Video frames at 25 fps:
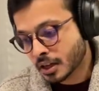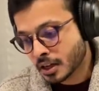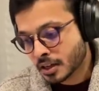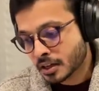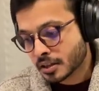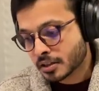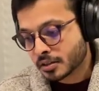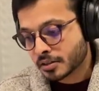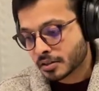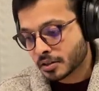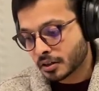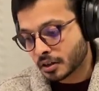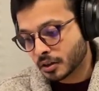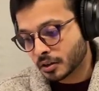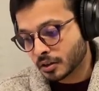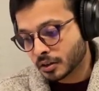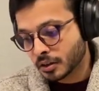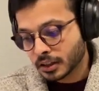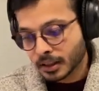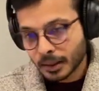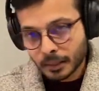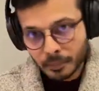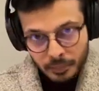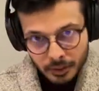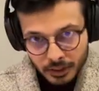So
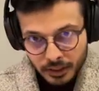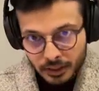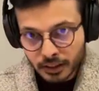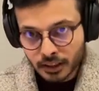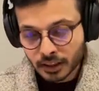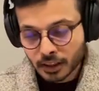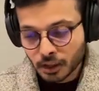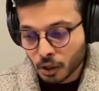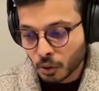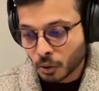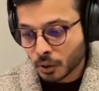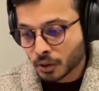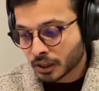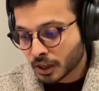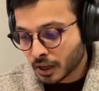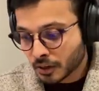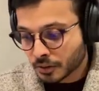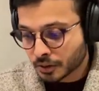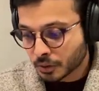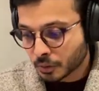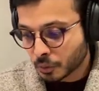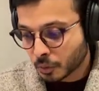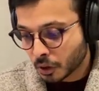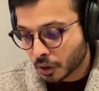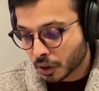let me lower down the
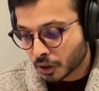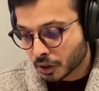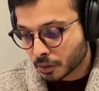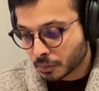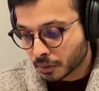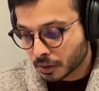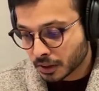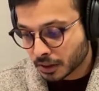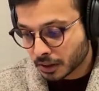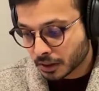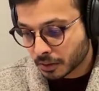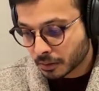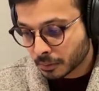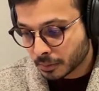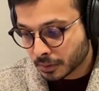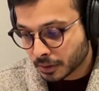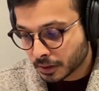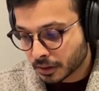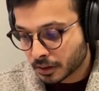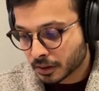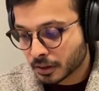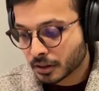volume a little bit.